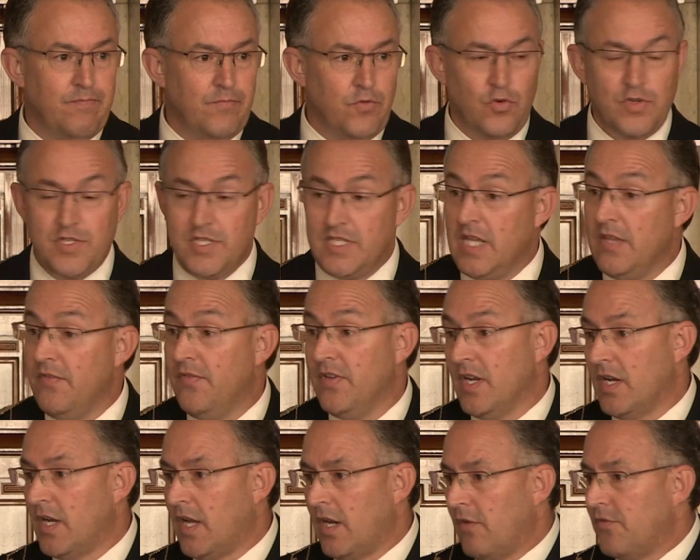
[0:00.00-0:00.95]

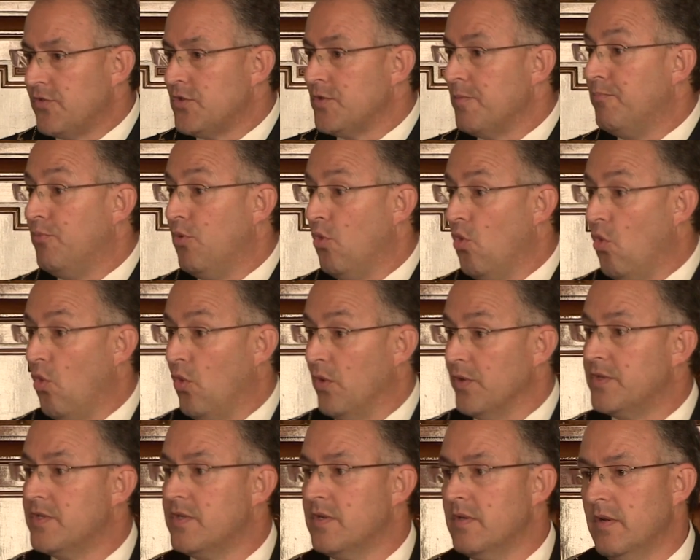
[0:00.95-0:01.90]
receiving a lot of
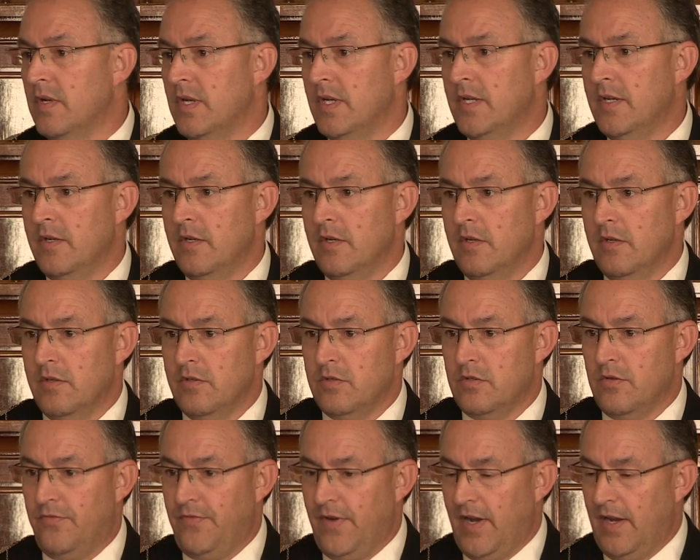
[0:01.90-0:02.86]
support
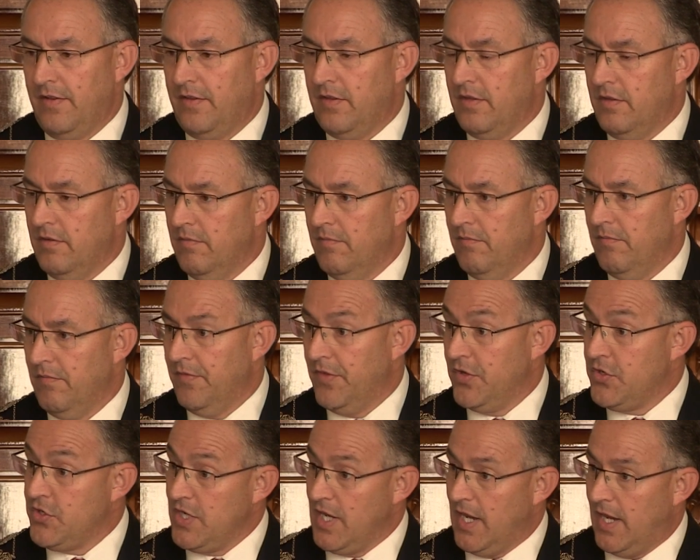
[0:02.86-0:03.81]
to fight
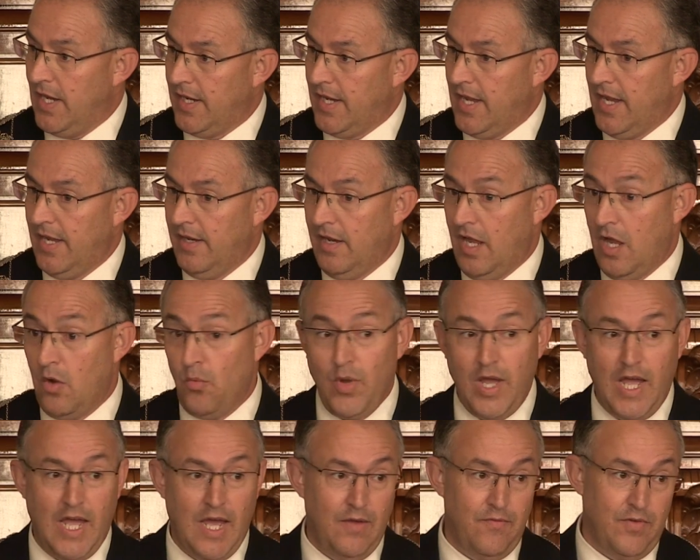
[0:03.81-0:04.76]
the Shia again. And
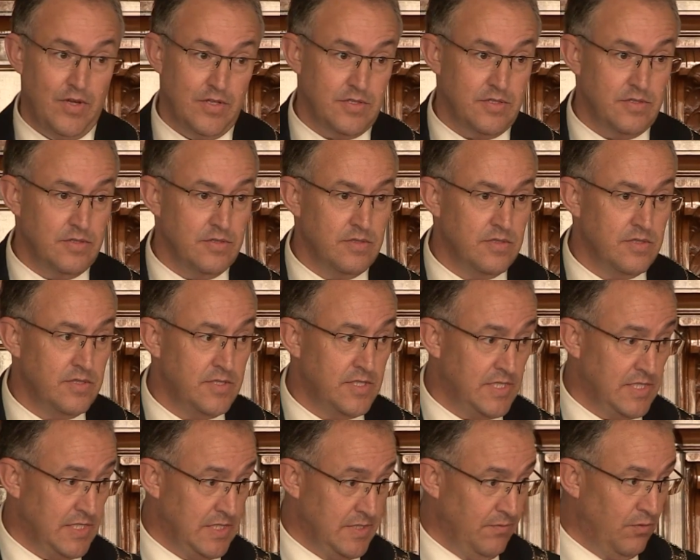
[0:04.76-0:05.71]
we have a
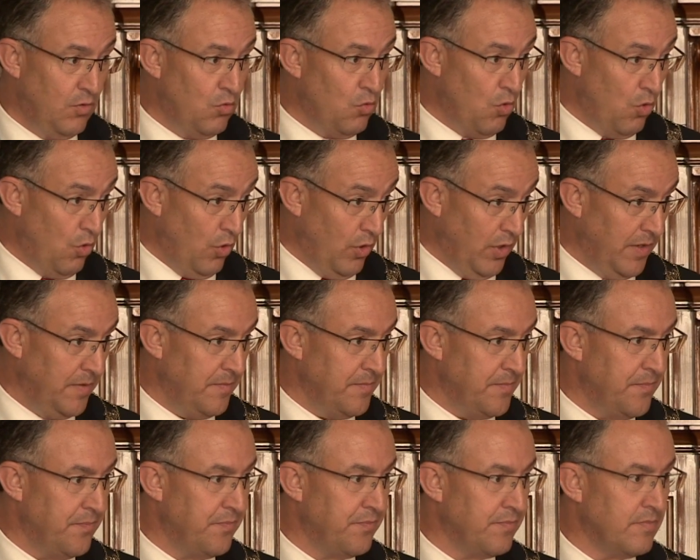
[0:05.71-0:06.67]
civil war.
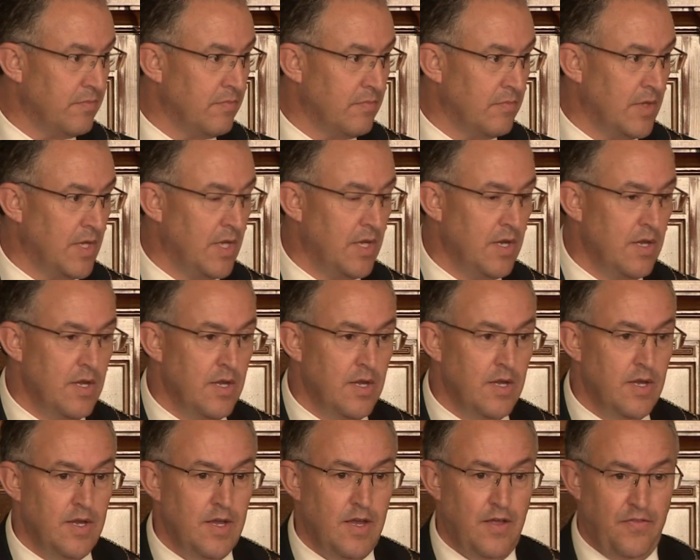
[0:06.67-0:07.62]

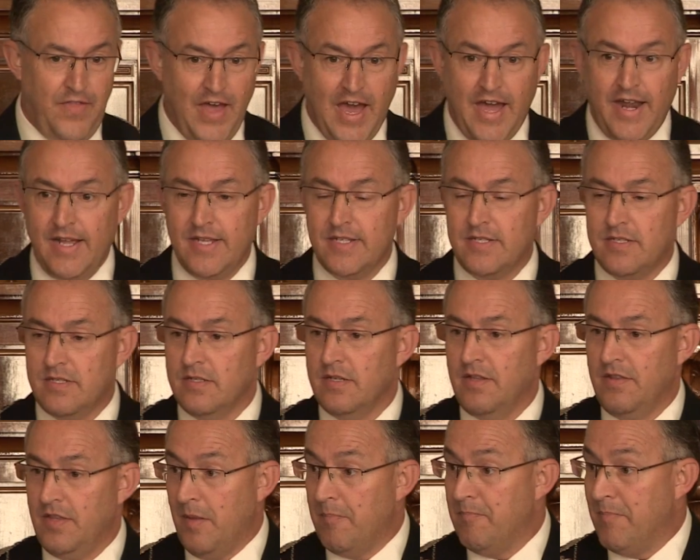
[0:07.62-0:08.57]
That is
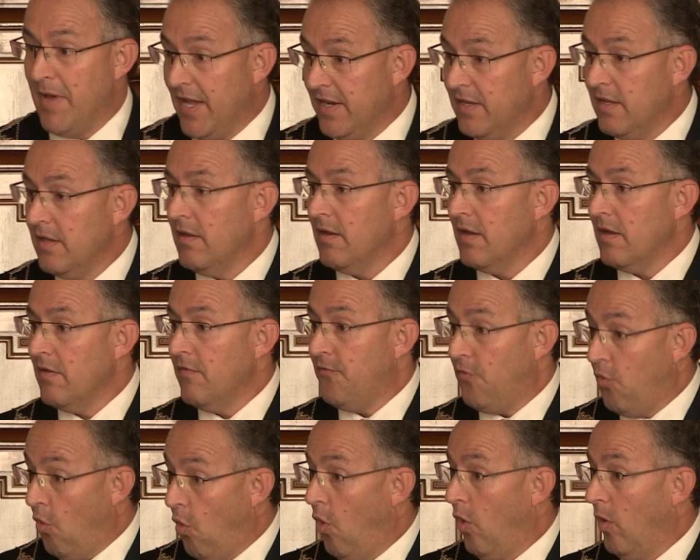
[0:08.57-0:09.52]
the bad
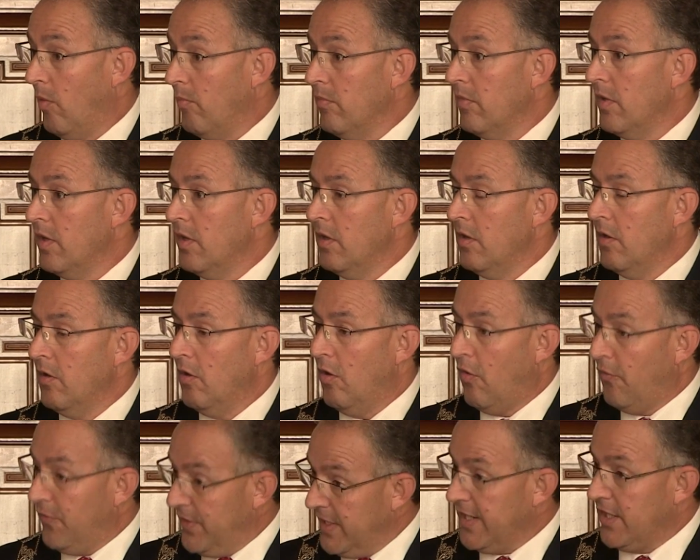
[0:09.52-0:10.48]
form
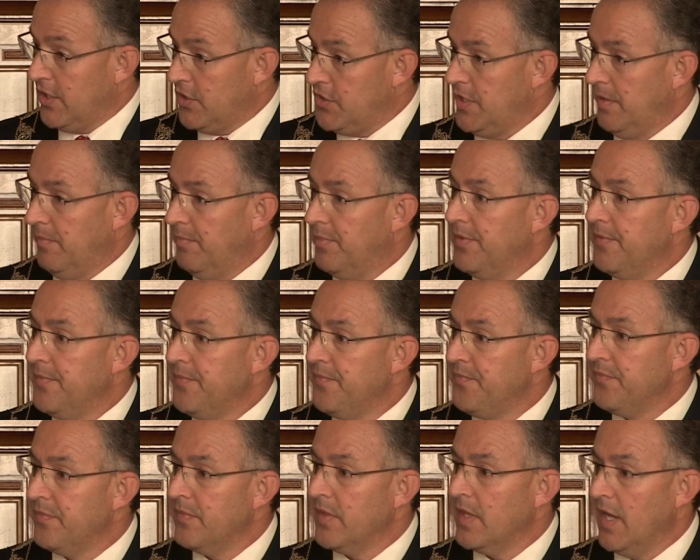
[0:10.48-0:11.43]
of leadership,
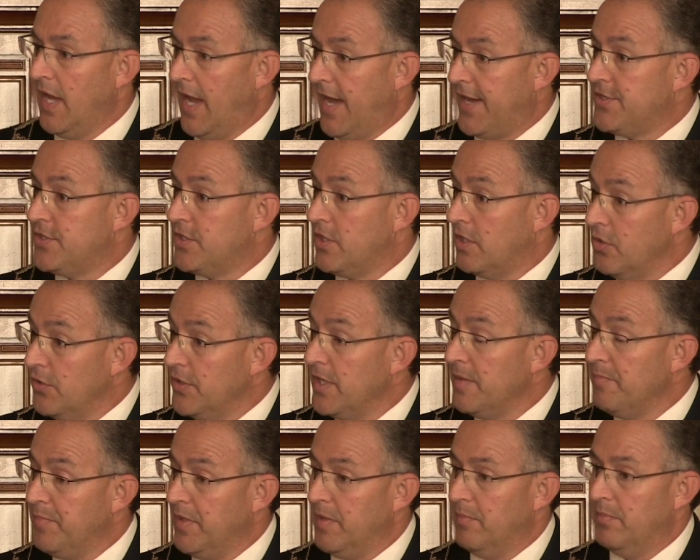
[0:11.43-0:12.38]

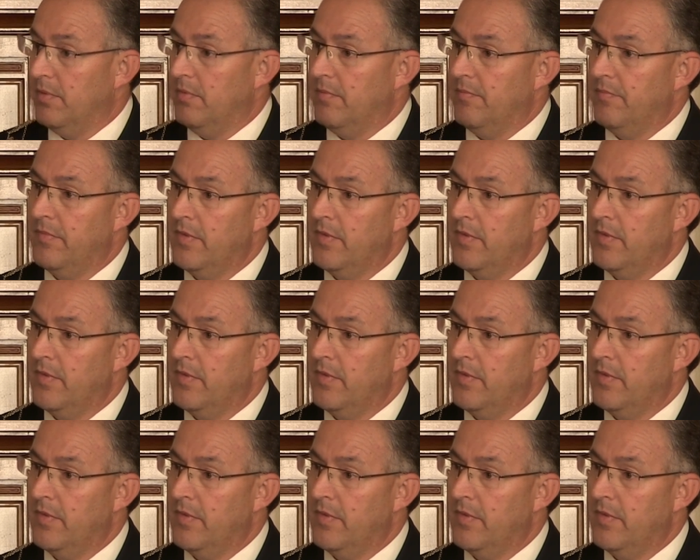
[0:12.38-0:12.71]
excluding people.